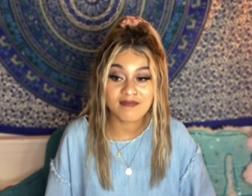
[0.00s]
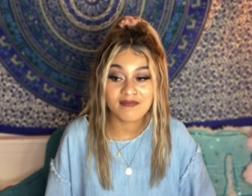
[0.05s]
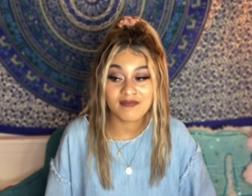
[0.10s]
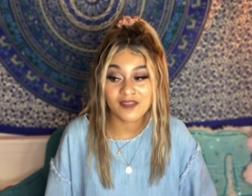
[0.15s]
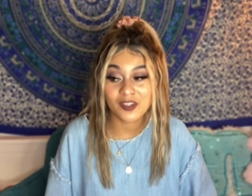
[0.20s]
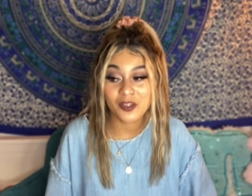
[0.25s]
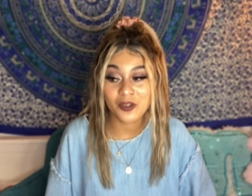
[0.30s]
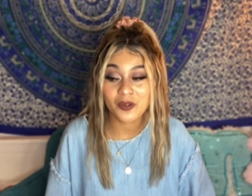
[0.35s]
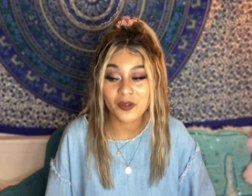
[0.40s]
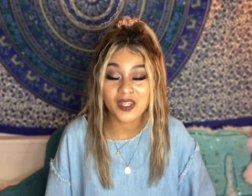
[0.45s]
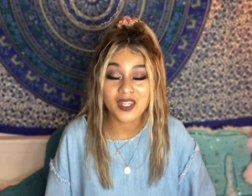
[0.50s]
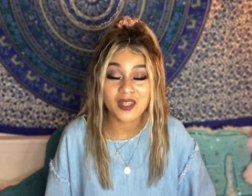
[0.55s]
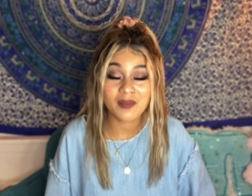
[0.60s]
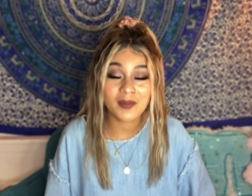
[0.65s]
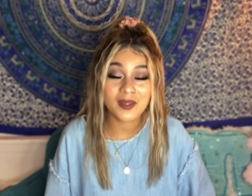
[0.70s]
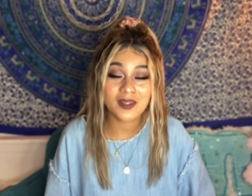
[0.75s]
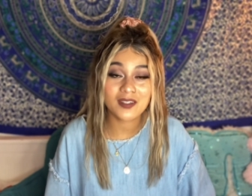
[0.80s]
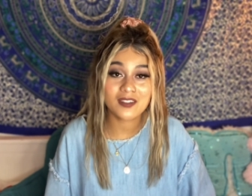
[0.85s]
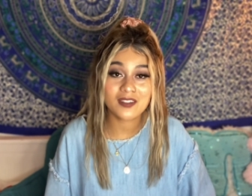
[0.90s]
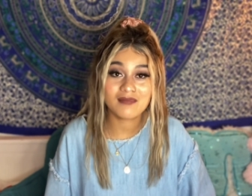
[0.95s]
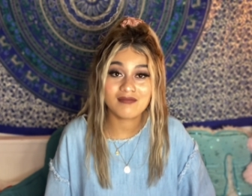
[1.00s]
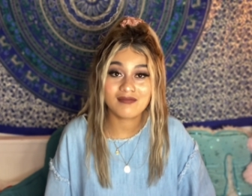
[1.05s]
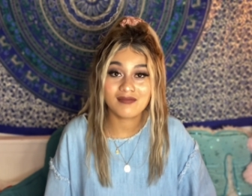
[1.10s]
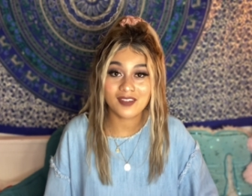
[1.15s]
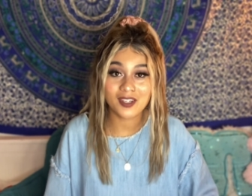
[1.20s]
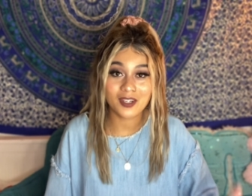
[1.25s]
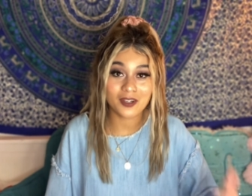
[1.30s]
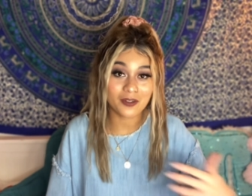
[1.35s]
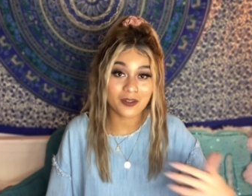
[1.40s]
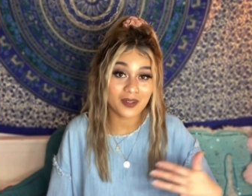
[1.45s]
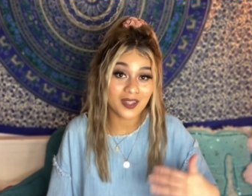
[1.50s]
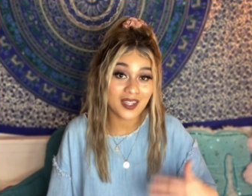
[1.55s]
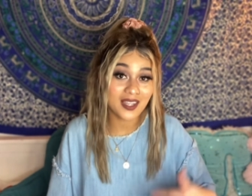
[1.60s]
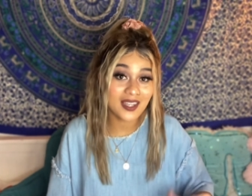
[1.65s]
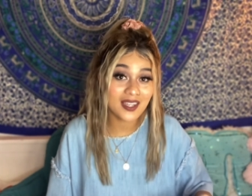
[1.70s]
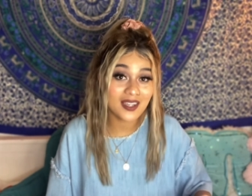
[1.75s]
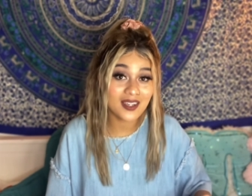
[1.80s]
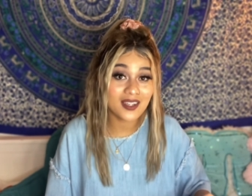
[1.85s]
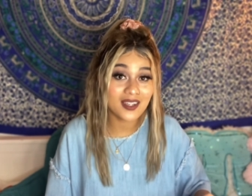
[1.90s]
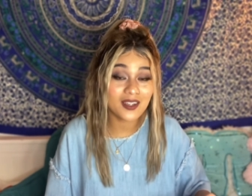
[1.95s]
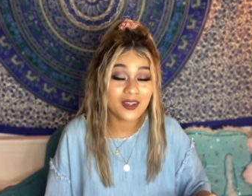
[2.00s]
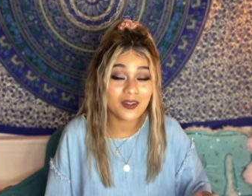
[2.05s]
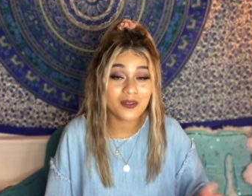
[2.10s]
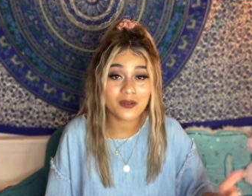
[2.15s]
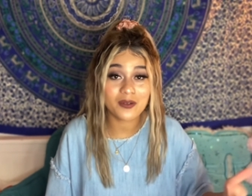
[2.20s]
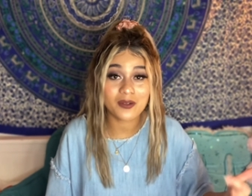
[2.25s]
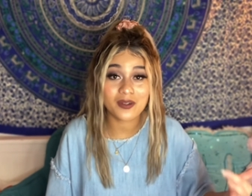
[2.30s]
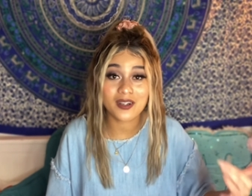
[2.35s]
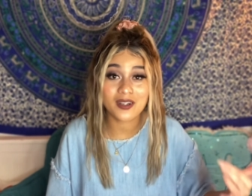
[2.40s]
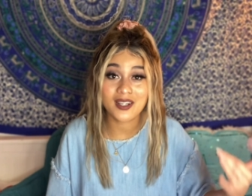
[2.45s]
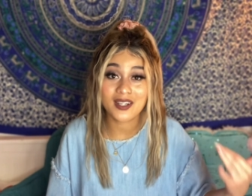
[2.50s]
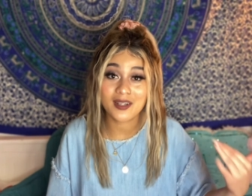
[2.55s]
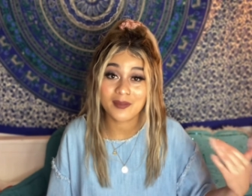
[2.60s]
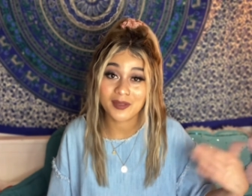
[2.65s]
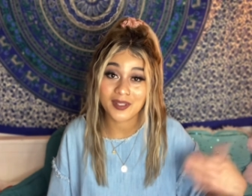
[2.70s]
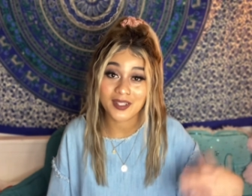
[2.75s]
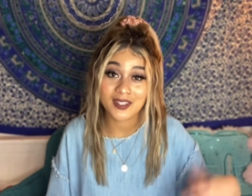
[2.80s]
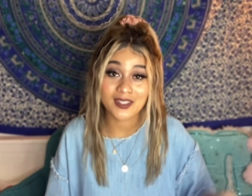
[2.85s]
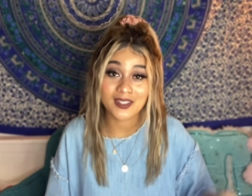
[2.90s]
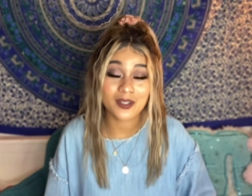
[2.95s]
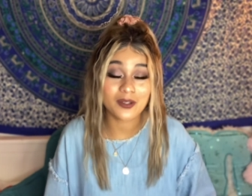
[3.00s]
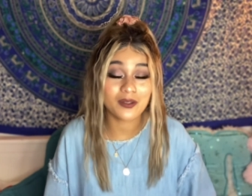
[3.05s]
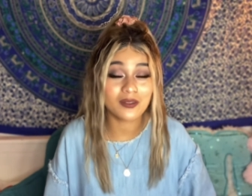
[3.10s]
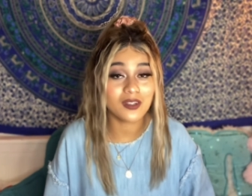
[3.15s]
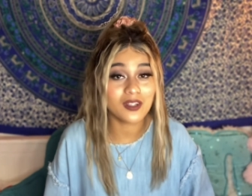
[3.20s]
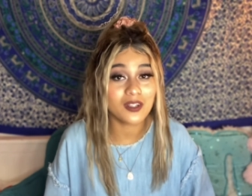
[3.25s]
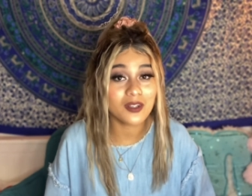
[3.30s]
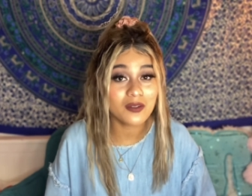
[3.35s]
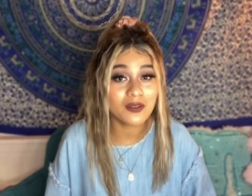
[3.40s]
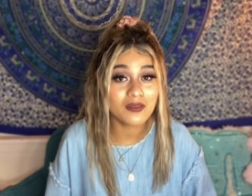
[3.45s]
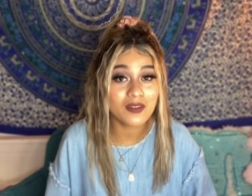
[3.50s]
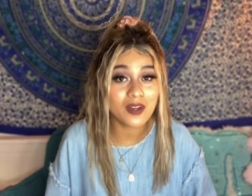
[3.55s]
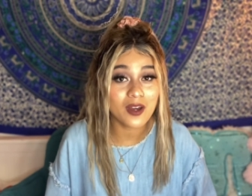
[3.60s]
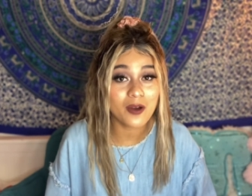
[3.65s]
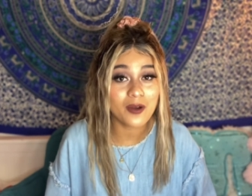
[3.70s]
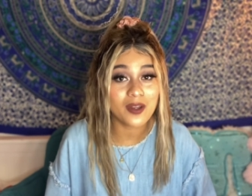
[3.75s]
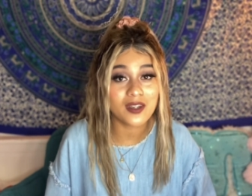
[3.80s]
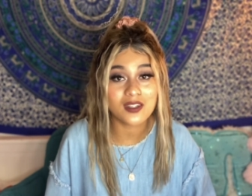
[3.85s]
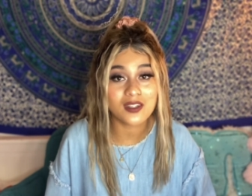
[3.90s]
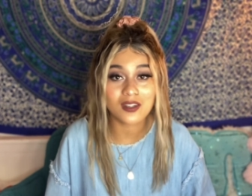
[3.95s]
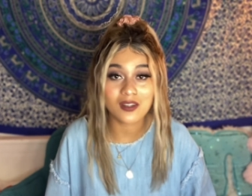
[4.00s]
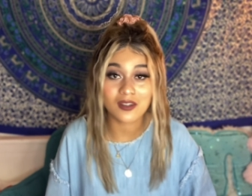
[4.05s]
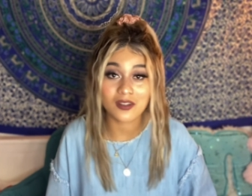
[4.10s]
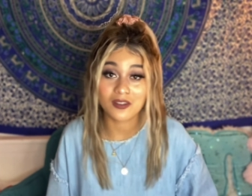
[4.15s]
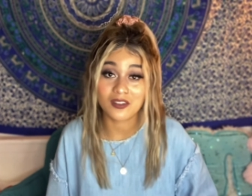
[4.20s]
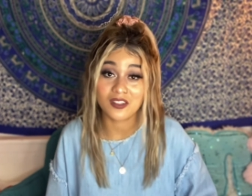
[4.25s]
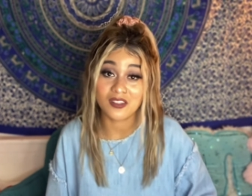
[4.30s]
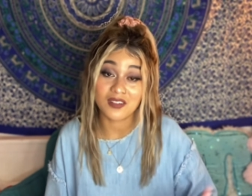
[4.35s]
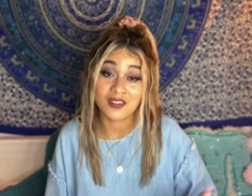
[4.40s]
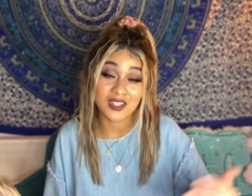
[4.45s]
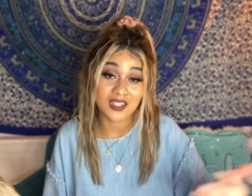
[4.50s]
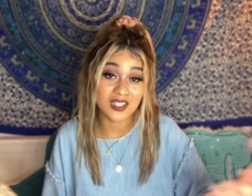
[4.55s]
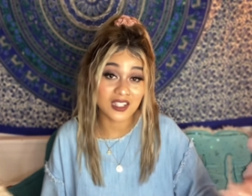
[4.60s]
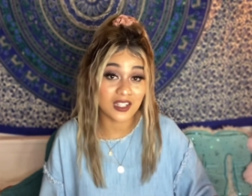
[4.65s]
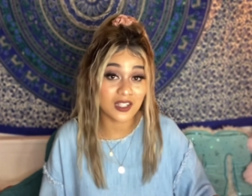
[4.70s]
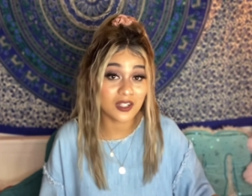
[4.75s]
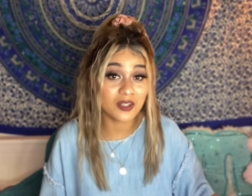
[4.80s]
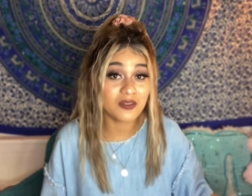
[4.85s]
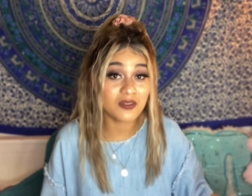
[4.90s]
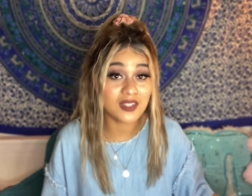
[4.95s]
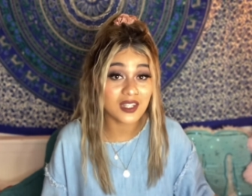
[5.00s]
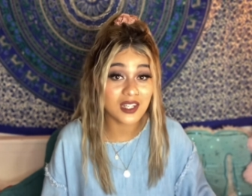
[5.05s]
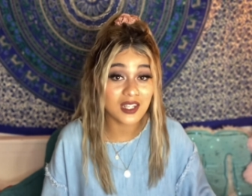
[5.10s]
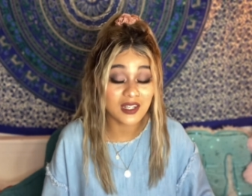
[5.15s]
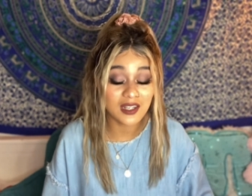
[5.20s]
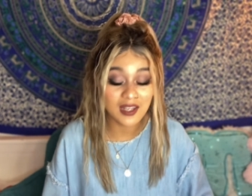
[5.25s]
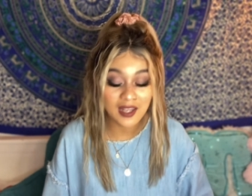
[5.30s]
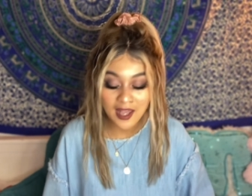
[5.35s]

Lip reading: You keep it, hidden or in a place that only you know until you need to use it.